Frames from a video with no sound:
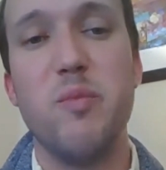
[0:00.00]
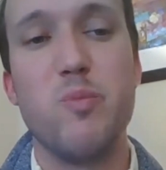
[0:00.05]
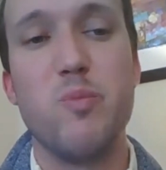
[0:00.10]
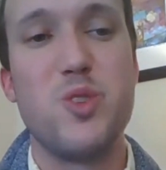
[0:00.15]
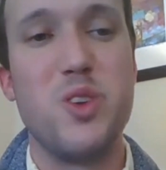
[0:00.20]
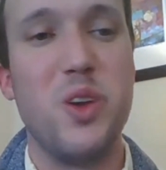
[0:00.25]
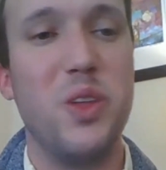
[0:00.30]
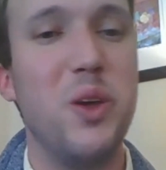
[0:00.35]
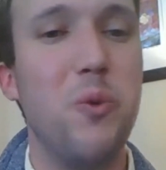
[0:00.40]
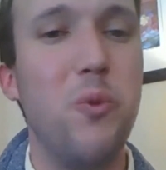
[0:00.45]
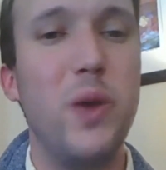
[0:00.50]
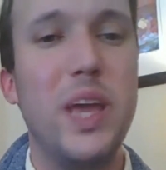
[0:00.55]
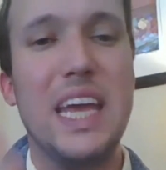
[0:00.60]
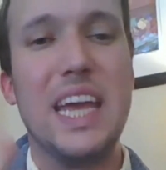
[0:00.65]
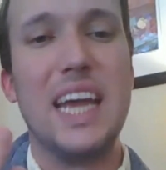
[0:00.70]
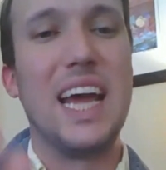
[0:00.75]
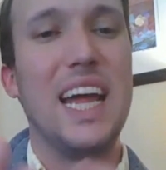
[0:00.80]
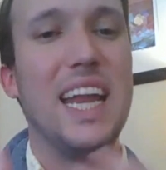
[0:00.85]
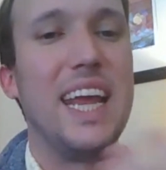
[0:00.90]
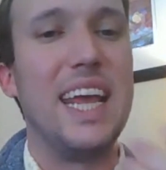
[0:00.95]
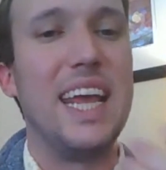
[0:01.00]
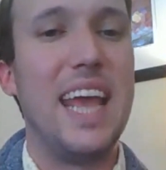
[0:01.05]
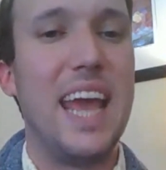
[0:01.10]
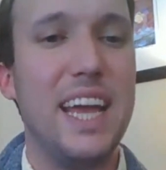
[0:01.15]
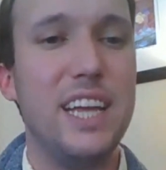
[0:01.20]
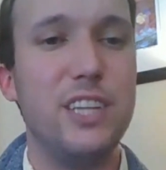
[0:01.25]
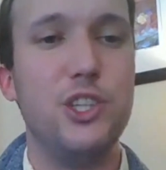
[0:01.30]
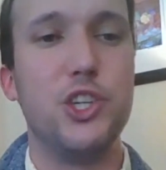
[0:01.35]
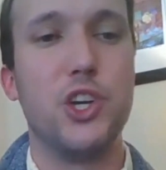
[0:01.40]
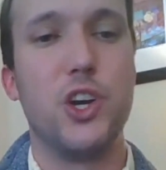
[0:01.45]
so that we can kind of
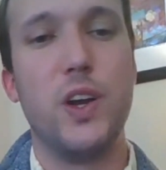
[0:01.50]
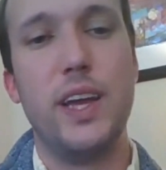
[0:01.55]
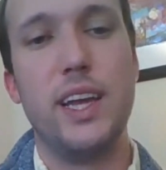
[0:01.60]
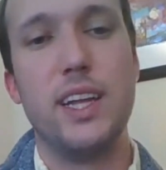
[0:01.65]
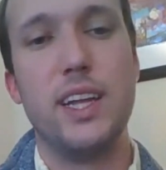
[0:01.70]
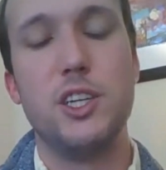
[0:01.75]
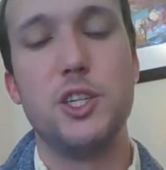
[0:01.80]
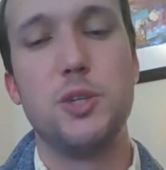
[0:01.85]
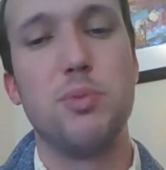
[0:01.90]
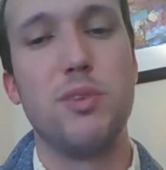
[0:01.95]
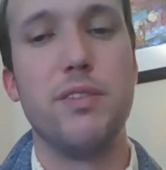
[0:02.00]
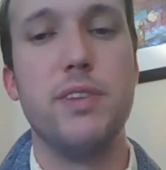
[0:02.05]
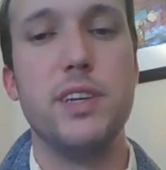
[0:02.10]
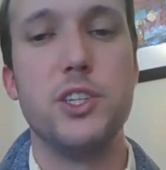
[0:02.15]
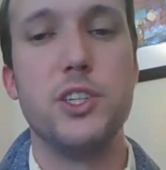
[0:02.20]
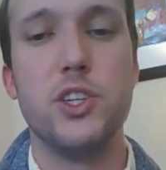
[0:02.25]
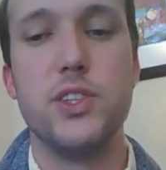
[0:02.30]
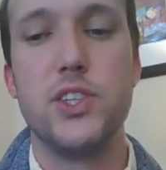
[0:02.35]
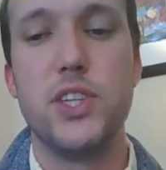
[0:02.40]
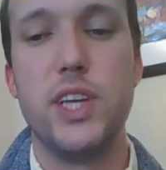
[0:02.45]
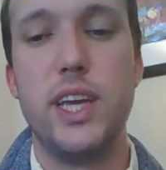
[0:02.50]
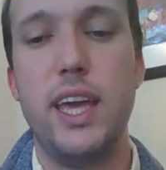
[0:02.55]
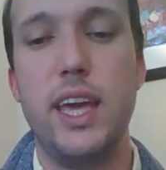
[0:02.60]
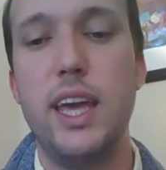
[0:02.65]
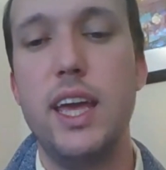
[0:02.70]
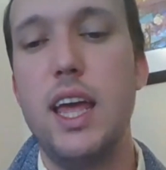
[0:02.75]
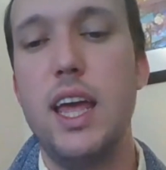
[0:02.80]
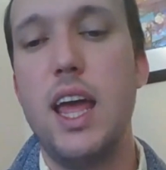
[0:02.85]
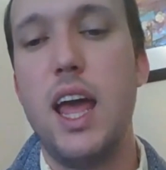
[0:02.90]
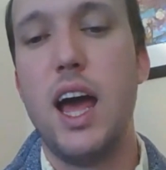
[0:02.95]
gauge your English proficiency.